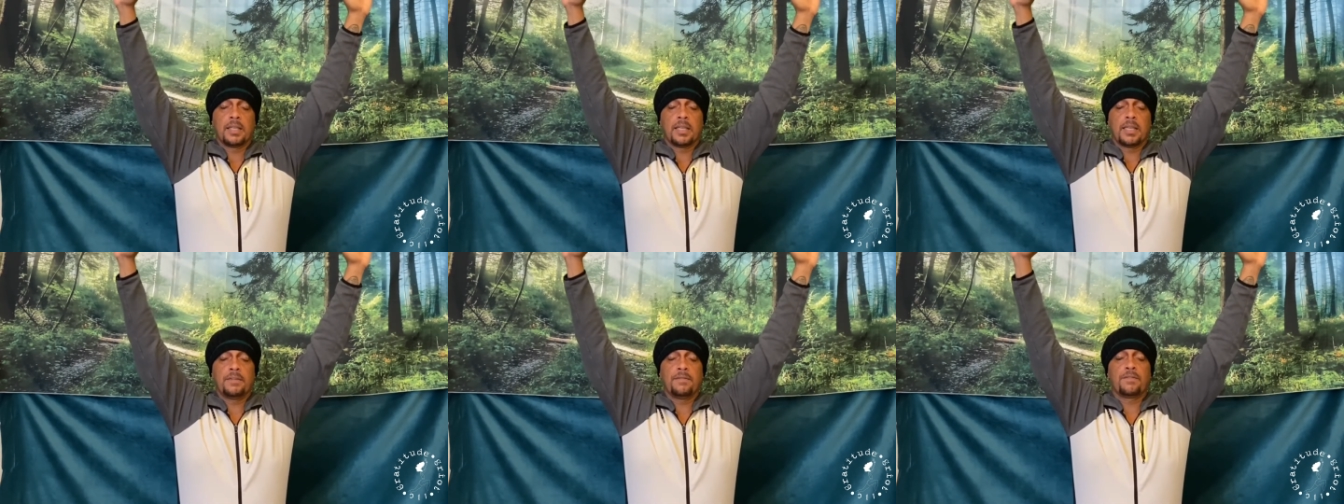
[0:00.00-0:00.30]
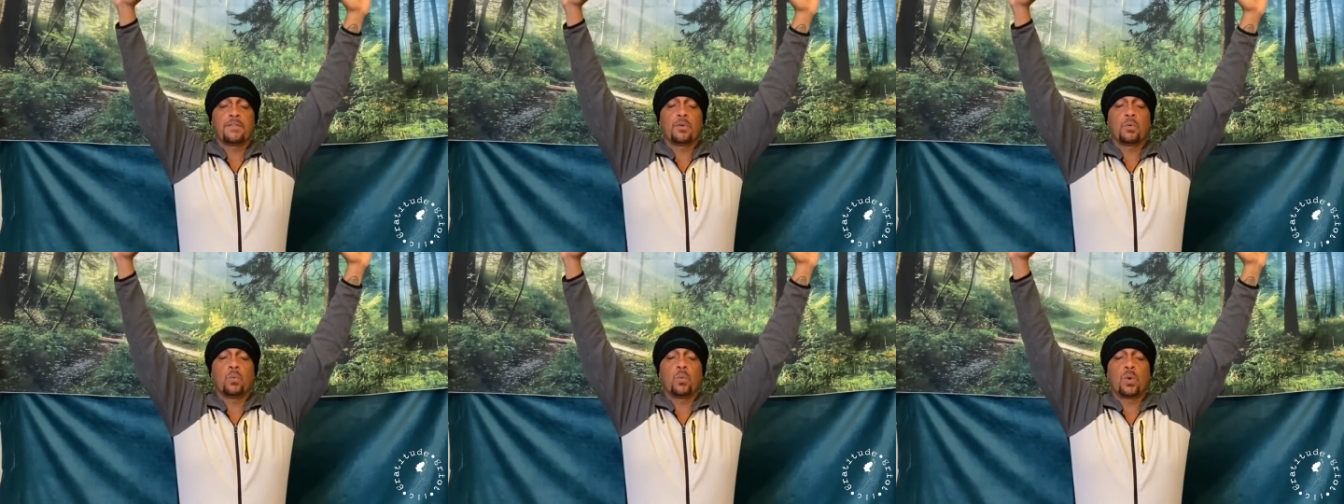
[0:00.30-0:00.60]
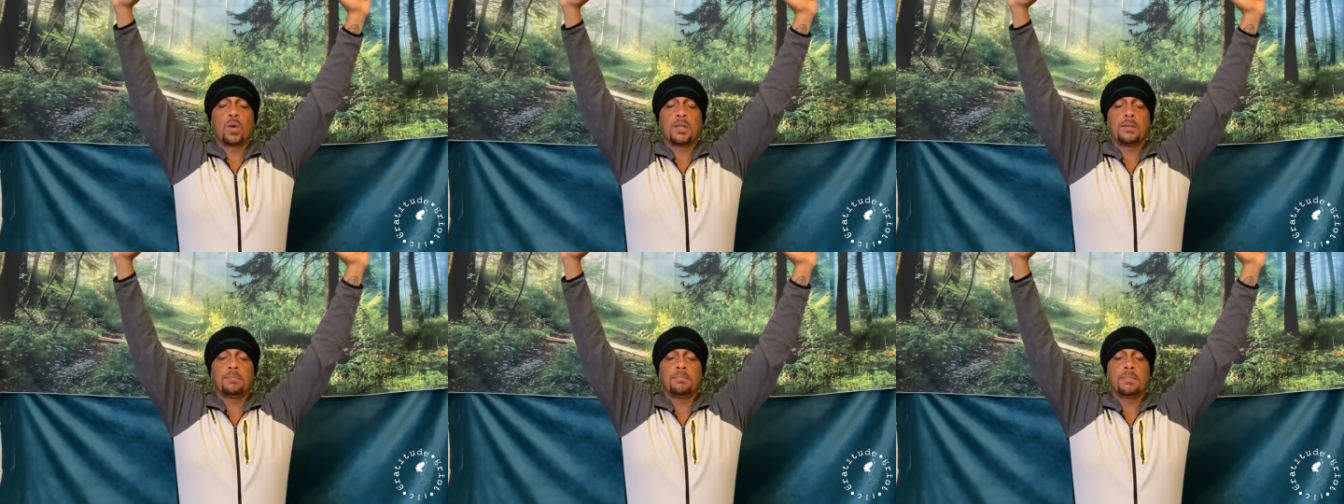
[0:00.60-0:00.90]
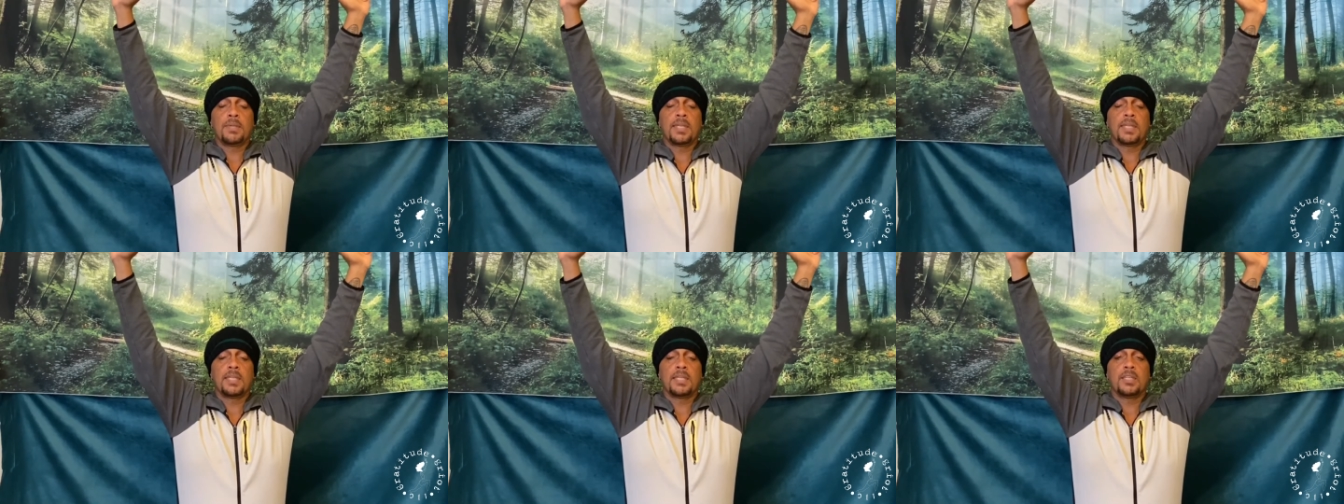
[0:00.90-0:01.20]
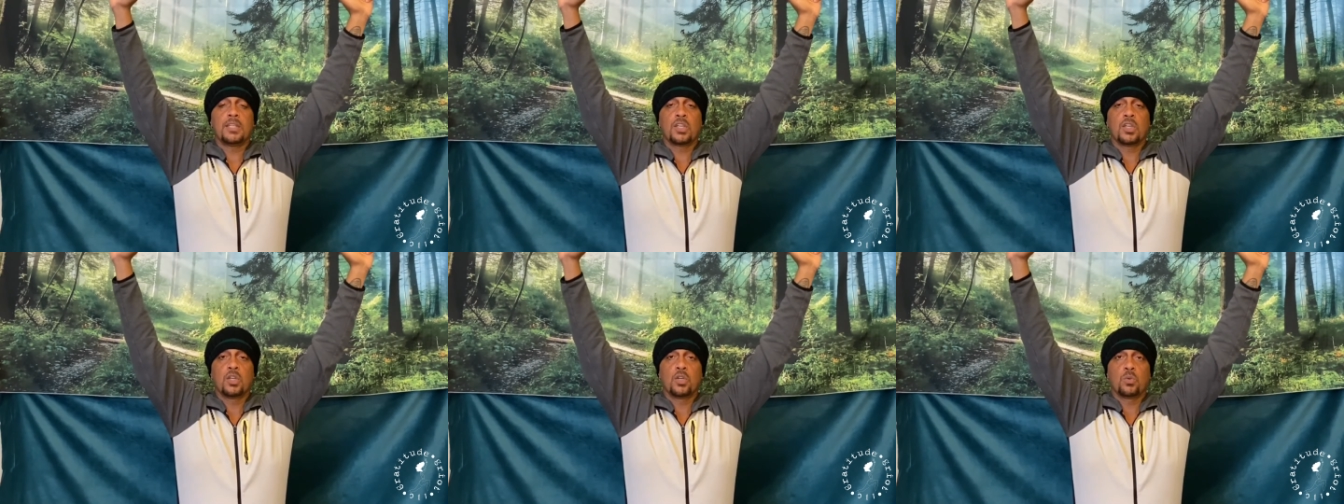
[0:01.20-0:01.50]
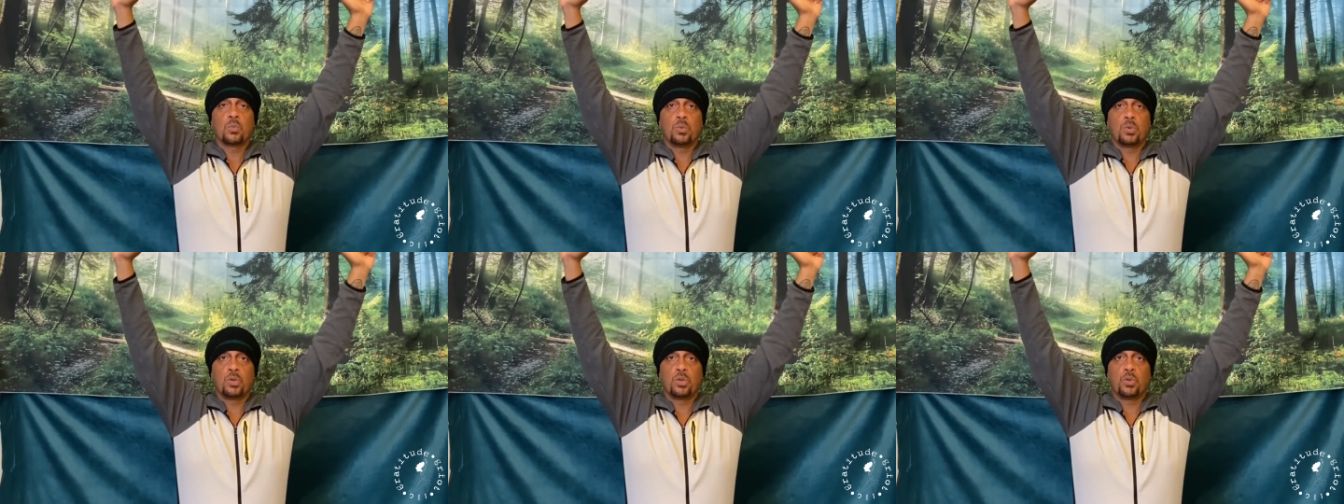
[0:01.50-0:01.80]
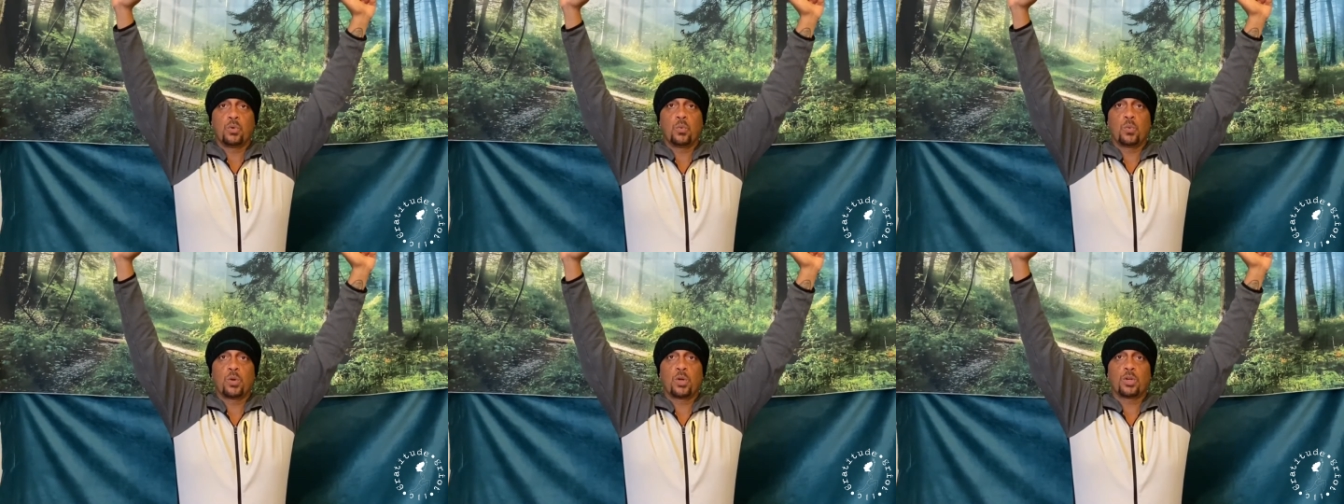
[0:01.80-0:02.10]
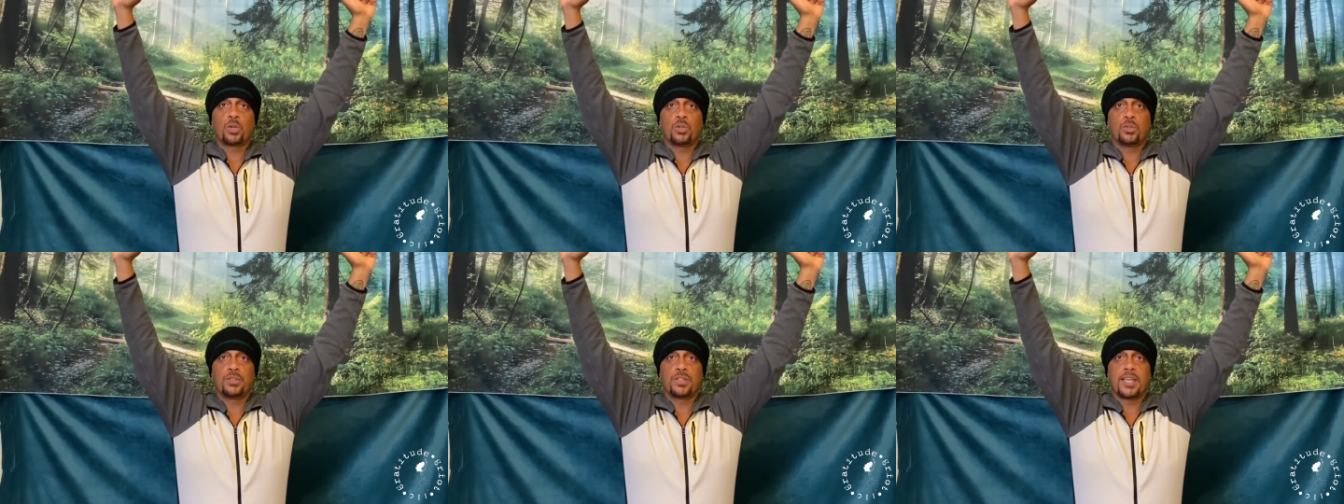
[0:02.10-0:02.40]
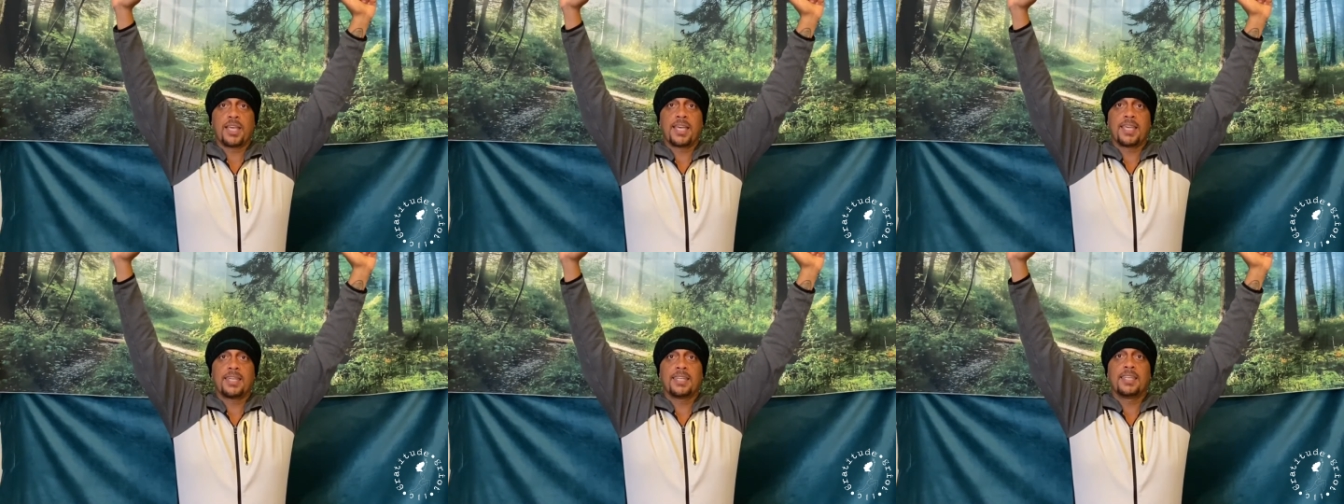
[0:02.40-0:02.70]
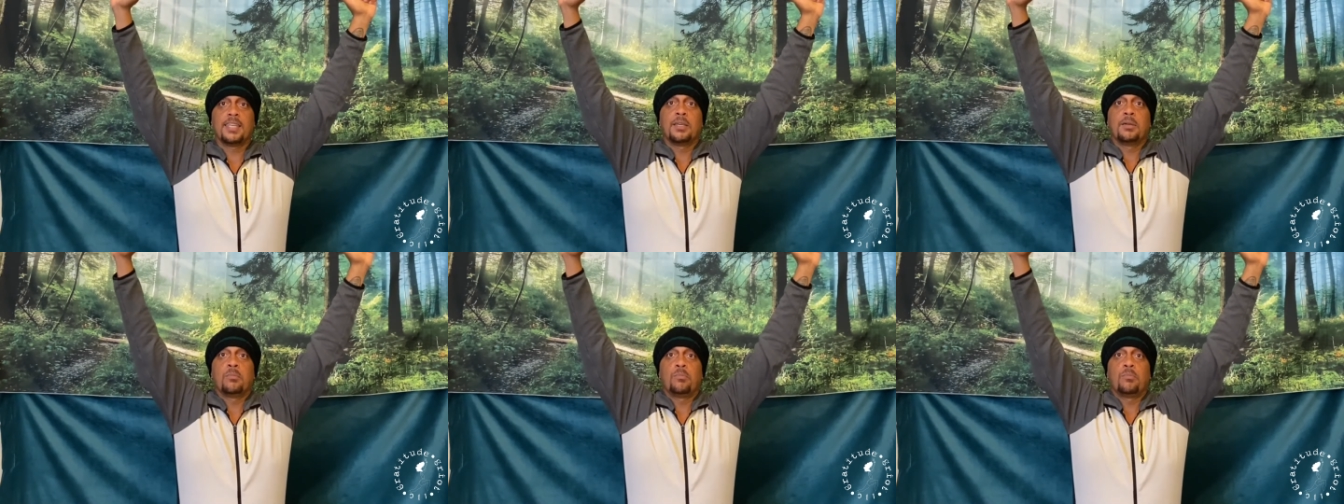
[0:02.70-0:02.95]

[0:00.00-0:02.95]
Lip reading: and for 1 minute we're going to work on that